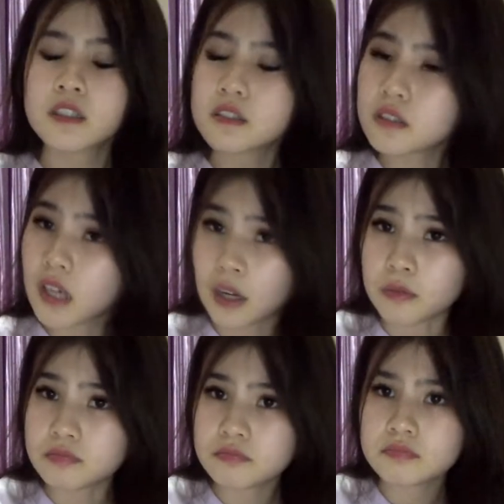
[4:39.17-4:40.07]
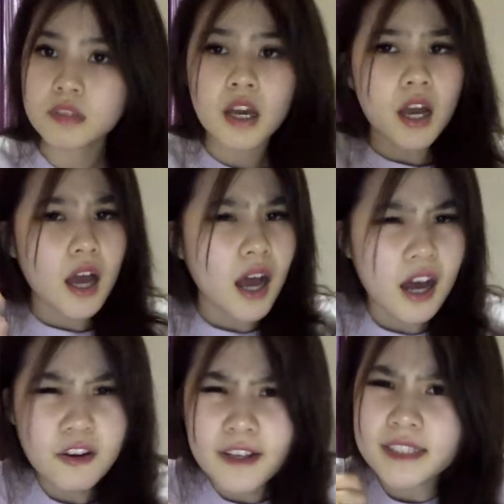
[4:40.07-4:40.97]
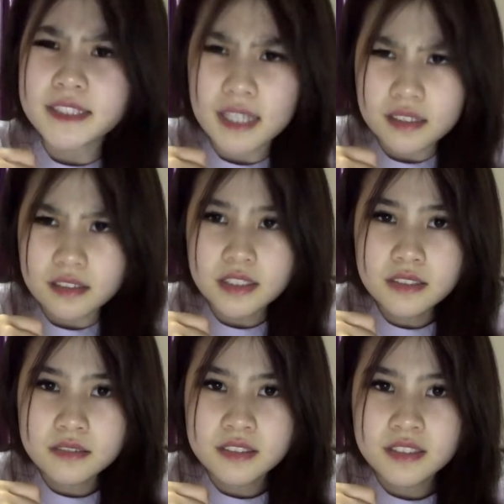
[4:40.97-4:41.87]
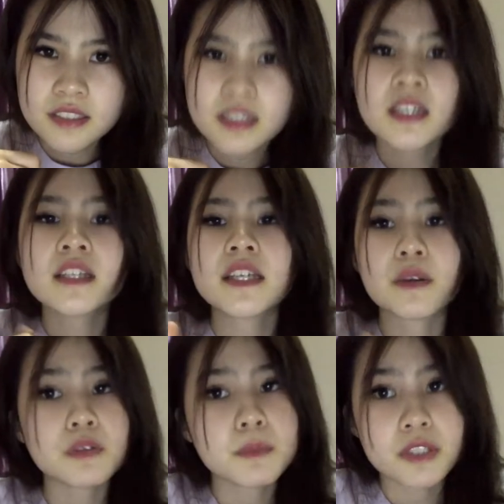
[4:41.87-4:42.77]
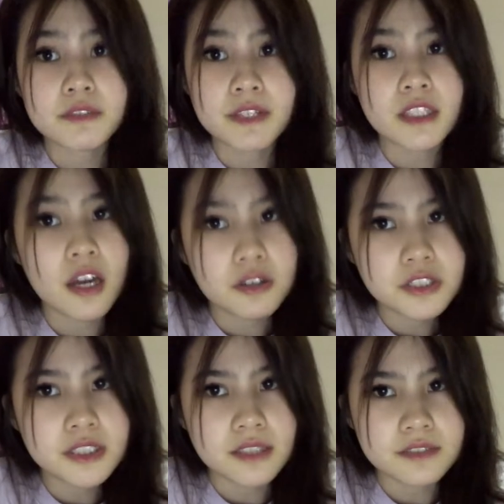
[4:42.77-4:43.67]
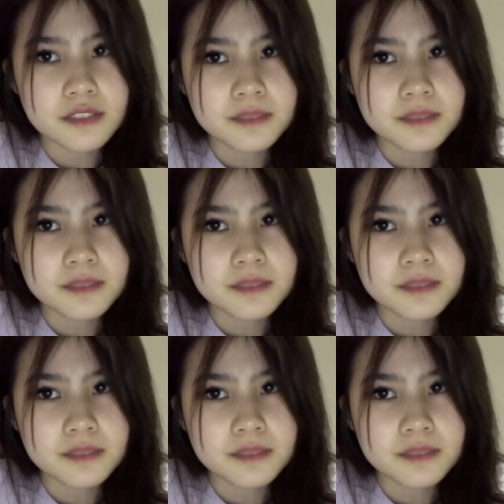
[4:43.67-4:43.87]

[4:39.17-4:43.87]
Now, how exactly can we motivate ourselves?